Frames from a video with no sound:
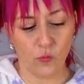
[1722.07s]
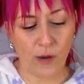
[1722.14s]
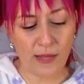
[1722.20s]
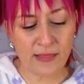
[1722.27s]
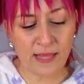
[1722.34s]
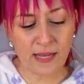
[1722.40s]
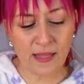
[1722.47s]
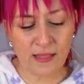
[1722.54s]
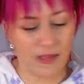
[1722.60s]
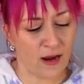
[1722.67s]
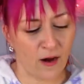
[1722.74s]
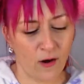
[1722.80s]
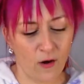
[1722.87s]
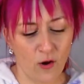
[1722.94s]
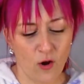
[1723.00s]
So right
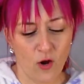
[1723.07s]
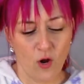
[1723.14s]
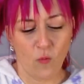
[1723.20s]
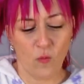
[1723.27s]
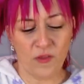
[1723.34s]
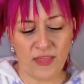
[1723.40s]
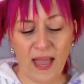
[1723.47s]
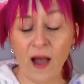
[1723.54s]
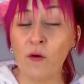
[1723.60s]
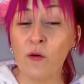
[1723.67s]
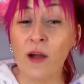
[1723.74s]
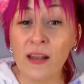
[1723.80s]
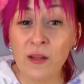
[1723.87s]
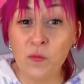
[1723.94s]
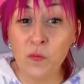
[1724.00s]
then and there,
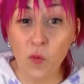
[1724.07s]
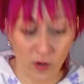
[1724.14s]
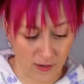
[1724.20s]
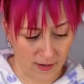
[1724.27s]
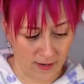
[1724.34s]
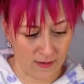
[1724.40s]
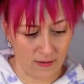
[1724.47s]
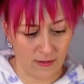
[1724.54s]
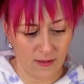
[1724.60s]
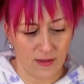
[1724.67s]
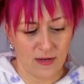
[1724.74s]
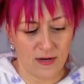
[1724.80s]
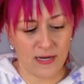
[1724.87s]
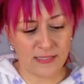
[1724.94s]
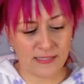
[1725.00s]
without any
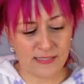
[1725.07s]
warning,